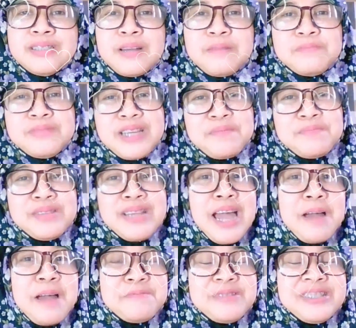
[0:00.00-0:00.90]
Sometimes
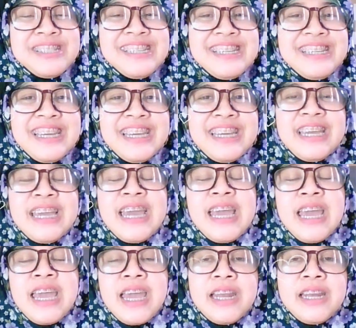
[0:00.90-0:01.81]
I'm singing,
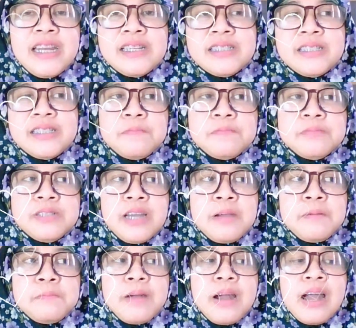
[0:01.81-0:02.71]
and then sometimes